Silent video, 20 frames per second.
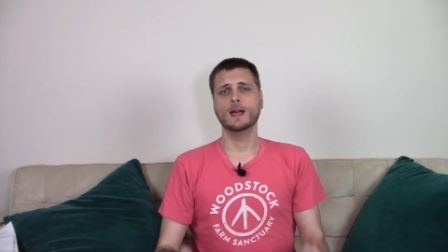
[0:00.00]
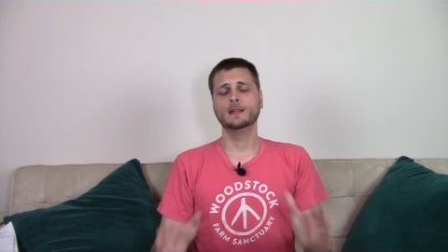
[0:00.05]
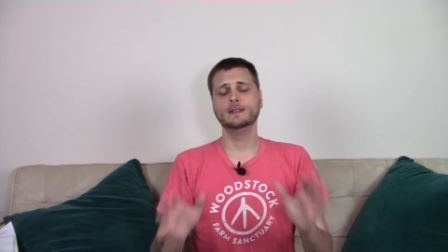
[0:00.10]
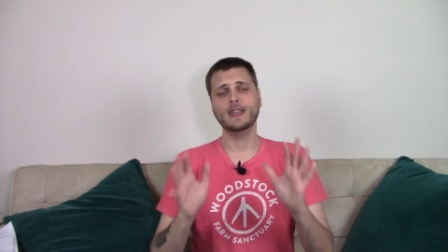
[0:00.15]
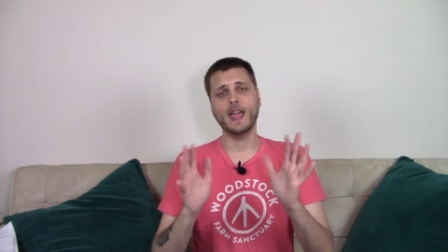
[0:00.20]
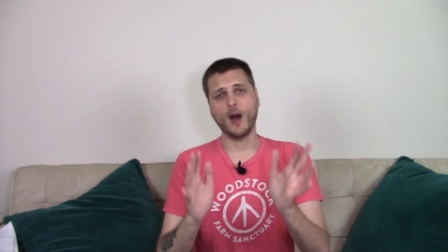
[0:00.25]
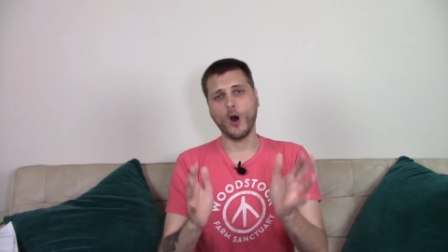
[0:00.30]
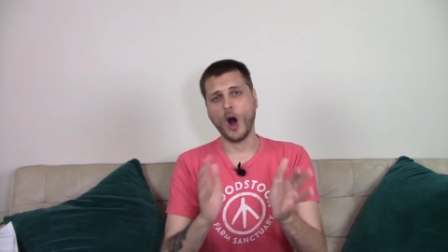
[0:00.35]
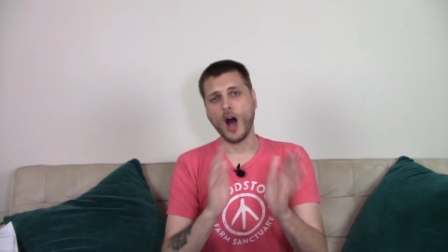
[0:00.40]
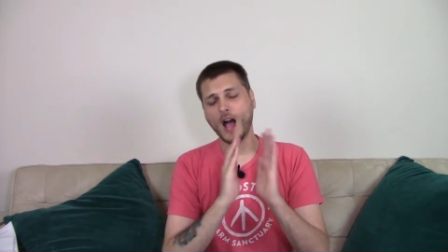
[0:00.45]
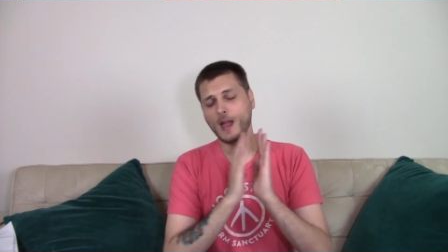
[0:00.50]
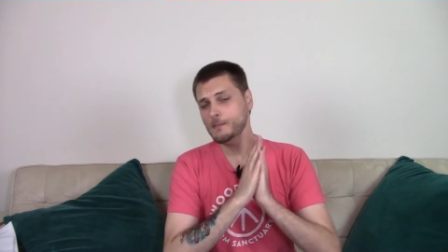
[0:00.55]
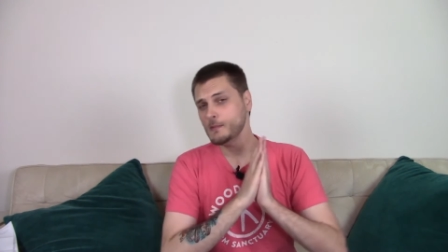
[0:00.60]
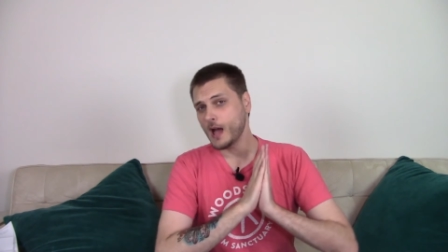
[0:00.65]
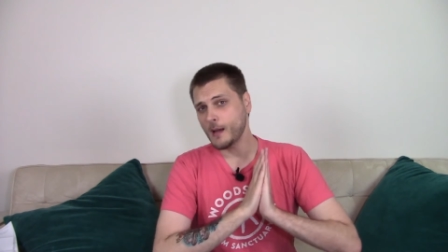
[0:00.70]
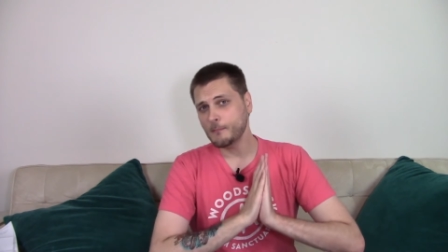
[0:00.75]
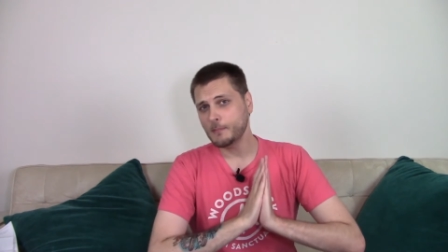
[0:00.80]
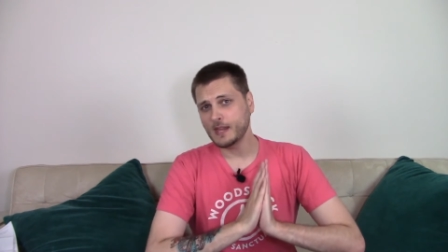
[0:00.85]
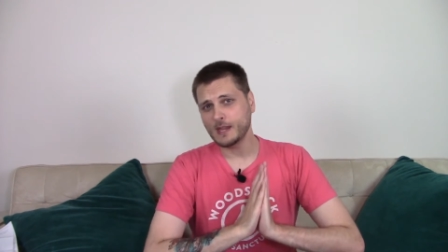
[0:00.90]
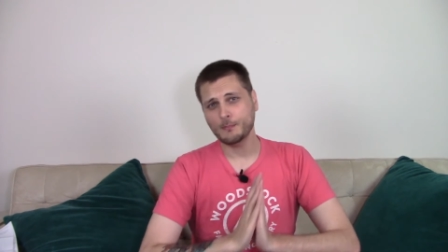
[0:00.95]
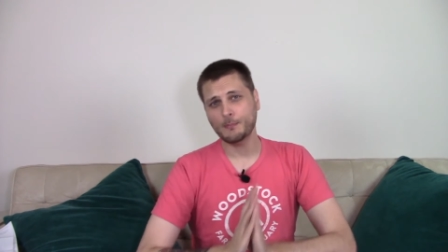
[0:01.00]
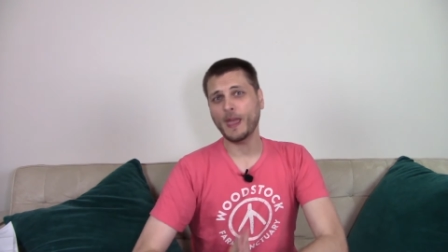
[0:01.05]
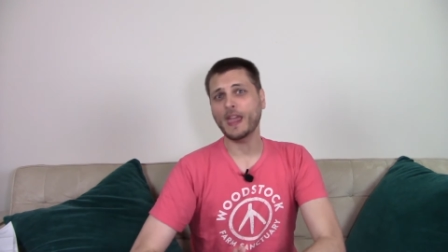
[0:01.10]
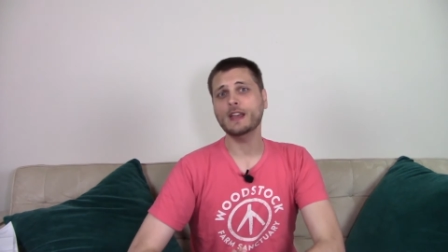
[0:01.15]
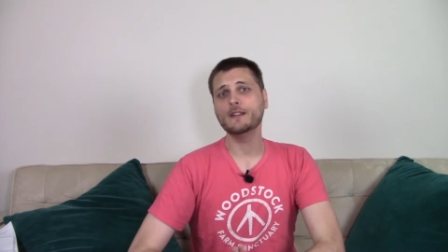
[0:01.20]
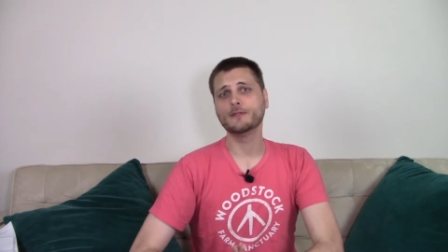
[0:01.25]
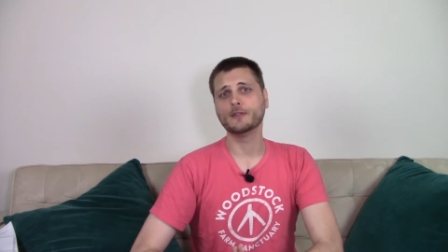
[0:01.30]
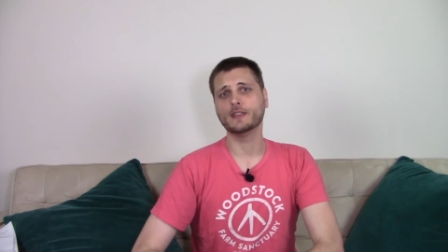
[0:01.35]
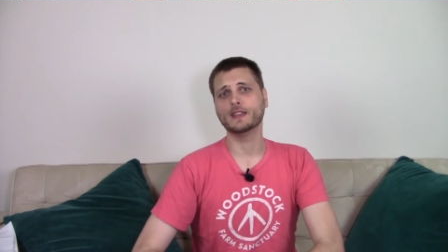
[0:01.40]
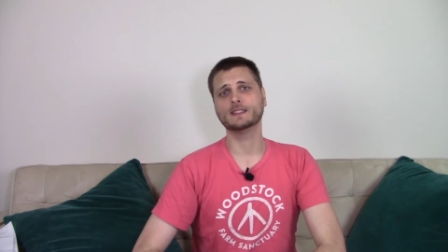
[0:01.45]
Now, I'm not being
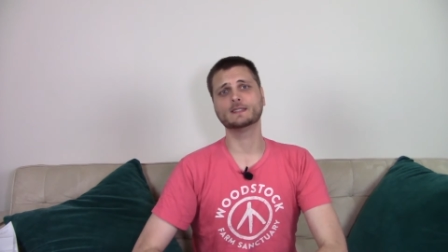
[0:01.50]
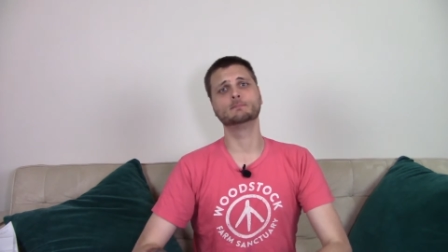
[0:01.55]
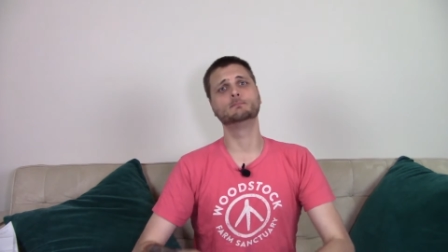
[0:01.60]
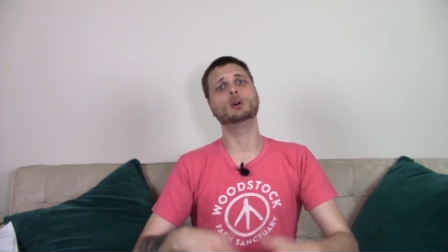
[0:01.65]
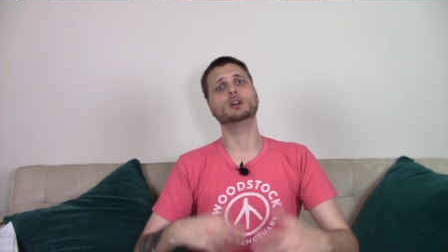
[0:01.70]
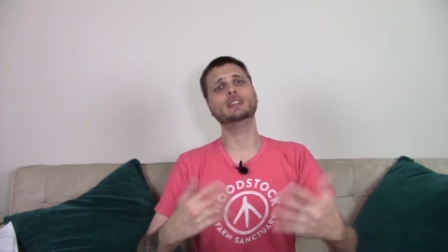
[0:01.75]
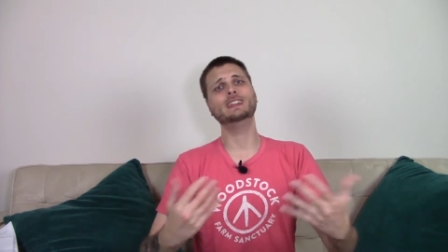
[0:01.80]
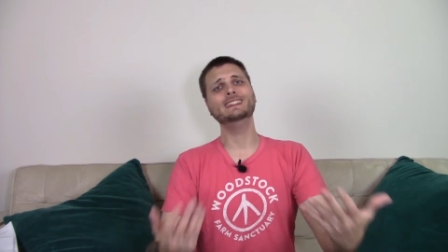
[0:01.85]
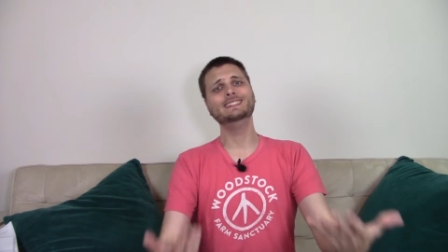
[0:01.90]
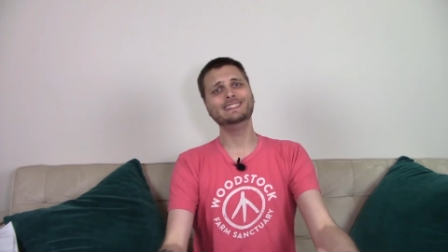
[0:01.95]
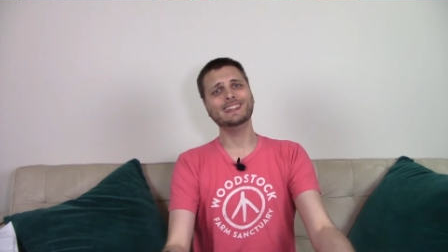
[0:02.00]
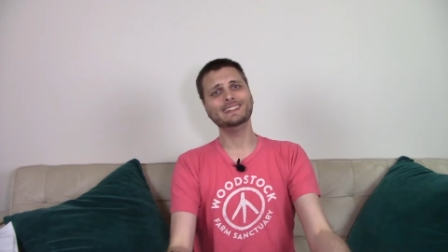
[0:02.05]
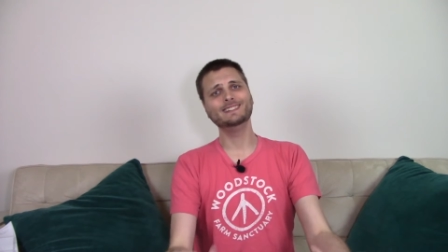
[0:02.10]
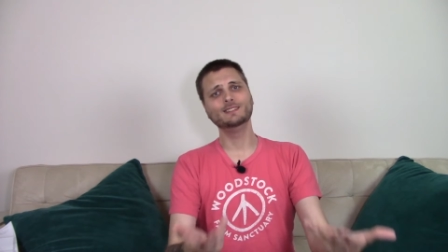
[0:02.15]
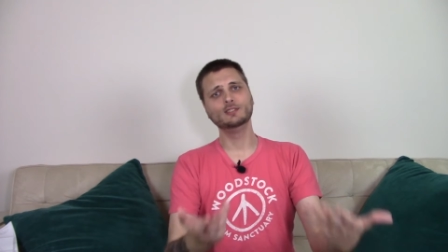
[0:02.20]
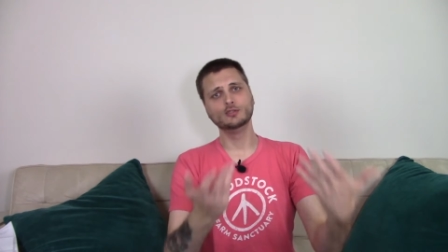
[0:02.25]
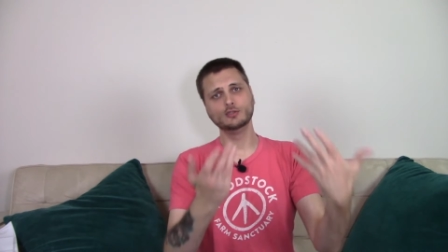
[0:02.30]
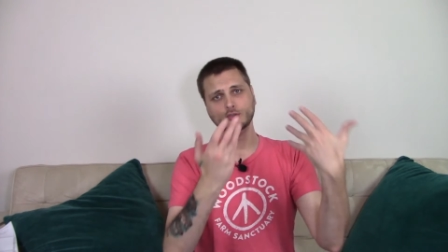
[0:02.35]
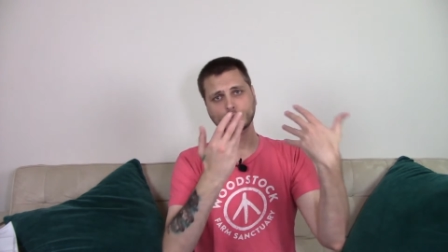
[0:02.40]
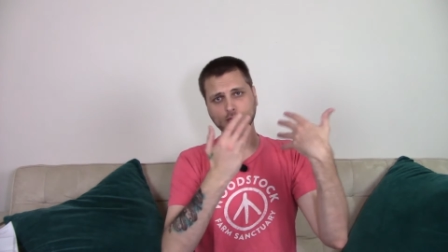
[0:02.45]
paid for this, but he did